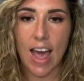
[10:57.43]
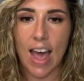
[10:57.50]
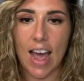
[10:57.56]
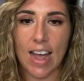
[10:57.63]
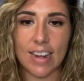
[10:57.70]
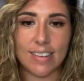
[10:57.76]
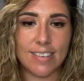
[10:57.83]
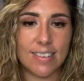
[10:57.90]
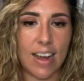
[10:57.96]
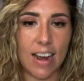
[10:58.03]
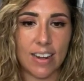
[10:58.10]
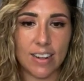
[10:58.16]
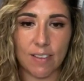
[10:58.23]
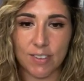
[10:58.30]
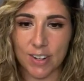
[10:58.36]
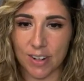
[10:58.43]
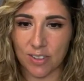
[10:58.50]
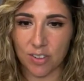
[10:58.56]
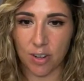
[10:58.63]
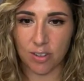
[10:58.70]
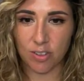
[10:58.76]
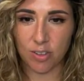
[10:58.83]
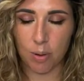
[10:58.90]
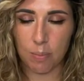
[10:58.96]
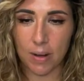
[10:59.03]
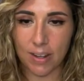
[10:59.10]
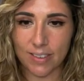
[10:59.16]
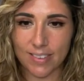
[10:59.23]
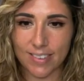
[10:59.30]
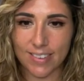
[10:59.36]
And I love you guys all so
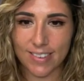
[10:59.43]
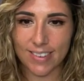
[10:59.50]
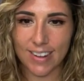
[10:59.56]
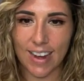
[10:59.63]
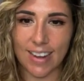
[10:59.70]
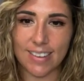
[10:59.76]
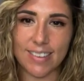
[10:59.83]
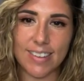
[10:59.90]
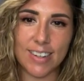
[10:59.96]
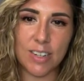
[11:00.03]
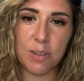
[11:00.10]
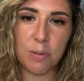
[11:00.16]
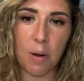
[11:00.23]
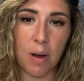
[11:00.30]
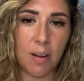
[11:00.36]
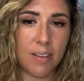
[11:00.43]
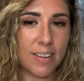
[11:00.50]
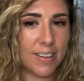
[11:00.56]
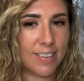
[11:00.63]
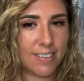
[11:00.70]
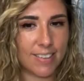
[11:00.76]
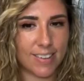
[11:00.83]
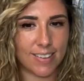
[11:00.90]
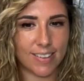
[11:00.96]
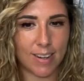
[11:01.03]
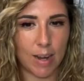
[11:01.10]
much. I'll see you all in just a